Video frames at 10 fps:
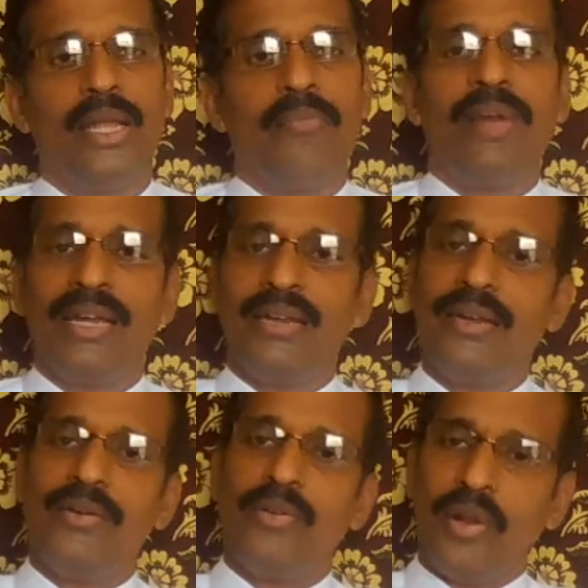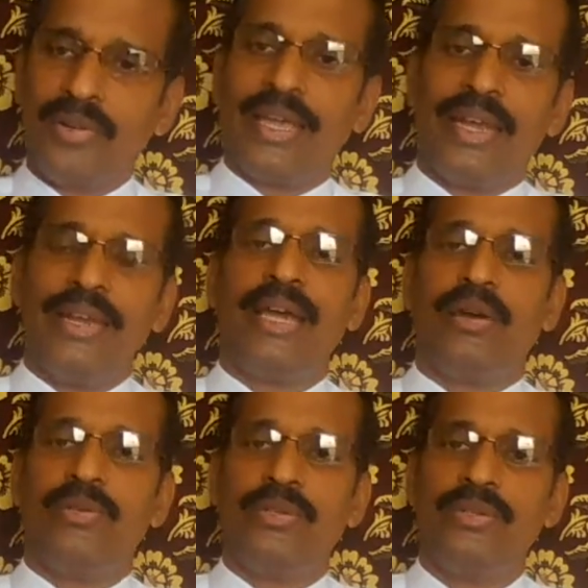but not carried
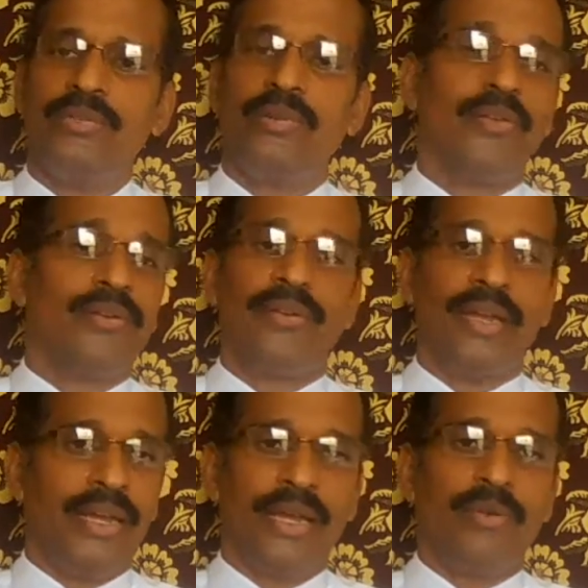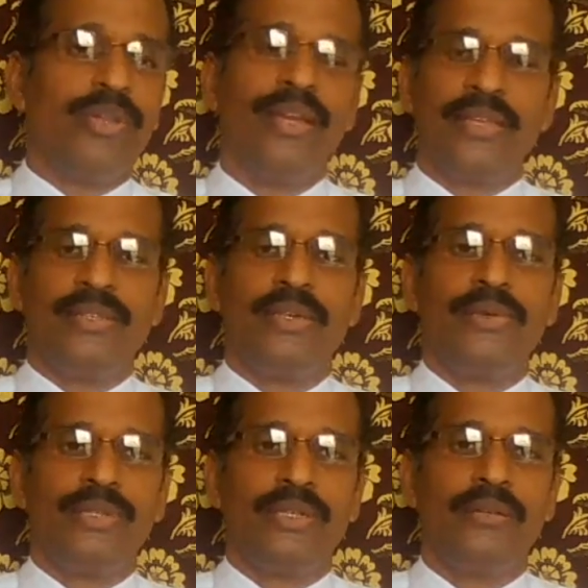out in
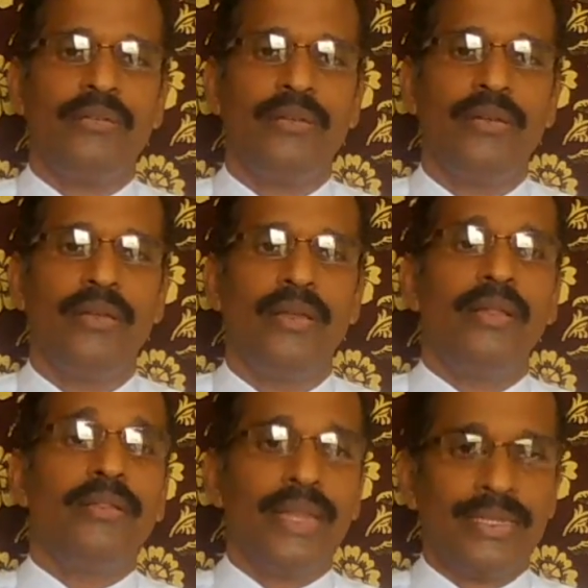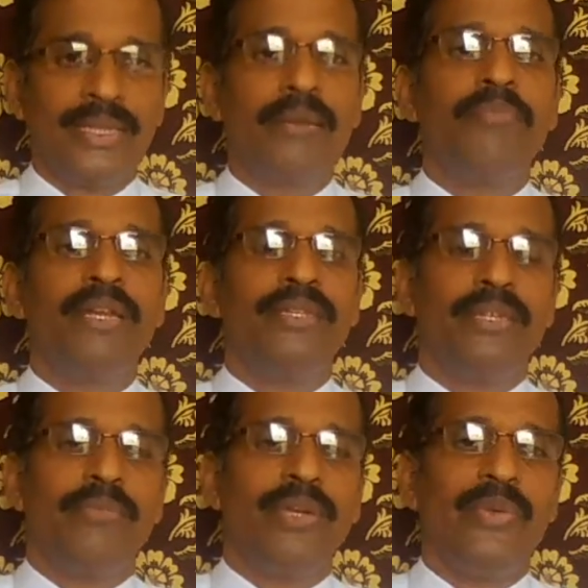execution, there is a
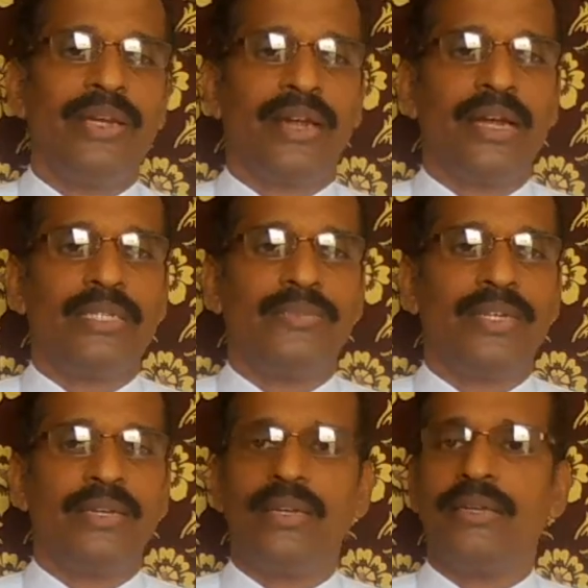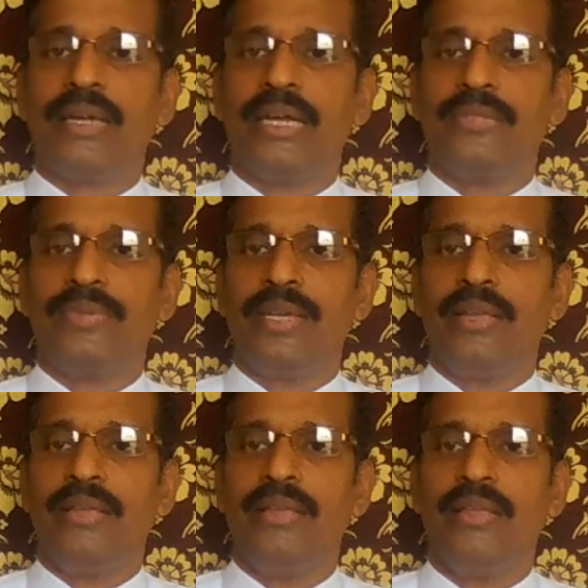comparison between transferor and
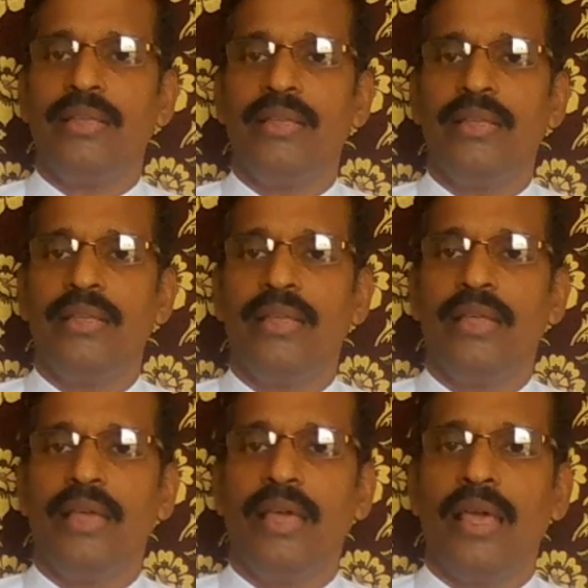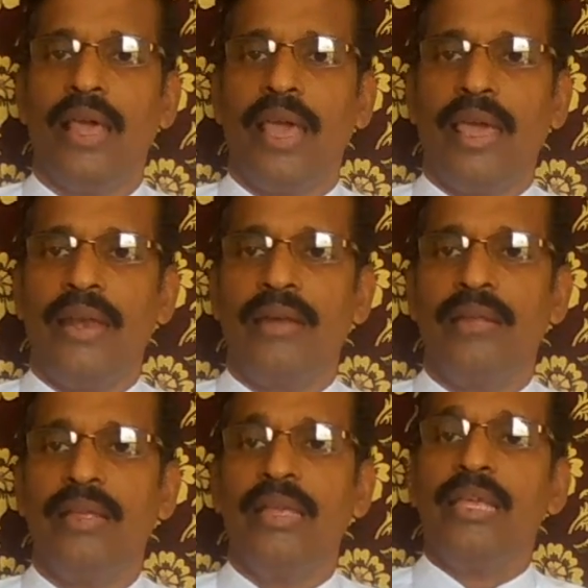transferee.
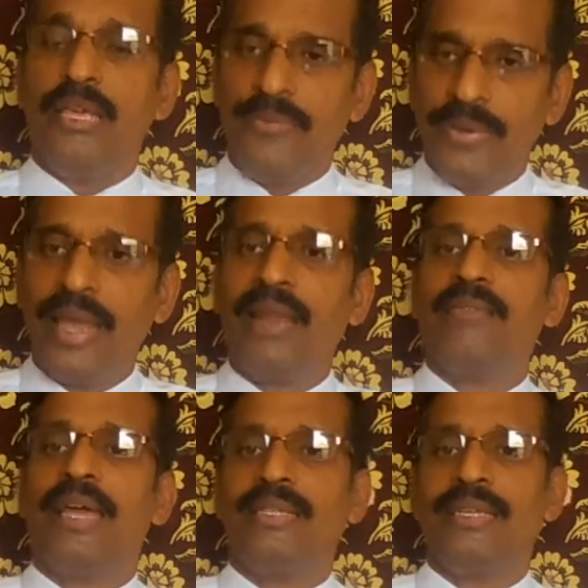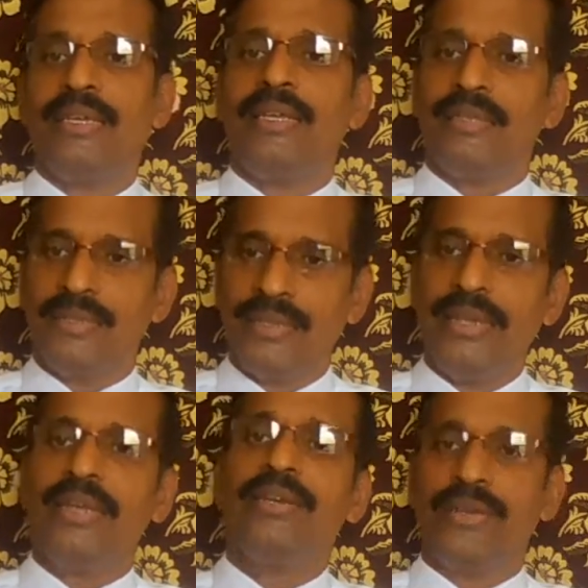And if you allow as it is,
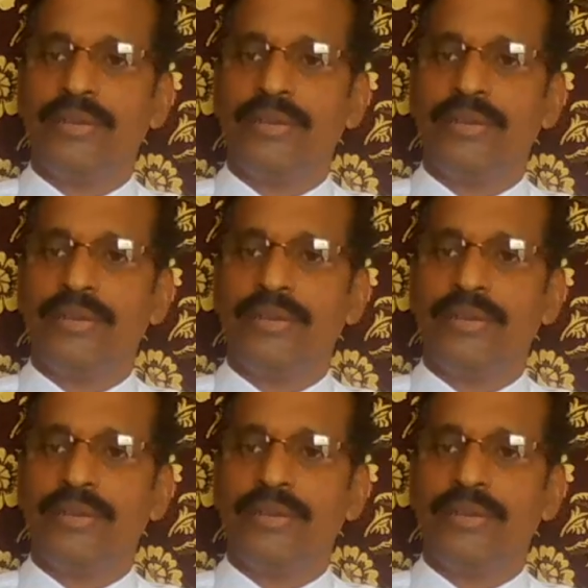it